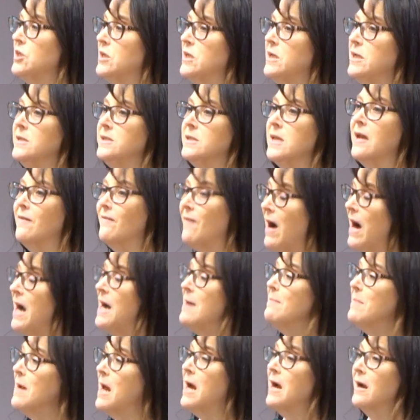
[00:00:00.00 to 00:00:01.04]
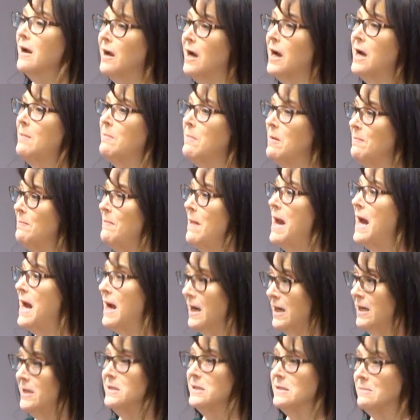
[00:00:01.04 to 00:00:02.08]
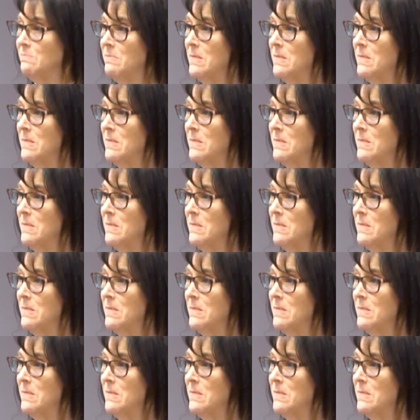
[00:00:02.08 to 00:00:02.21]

is, if I'm not coming back as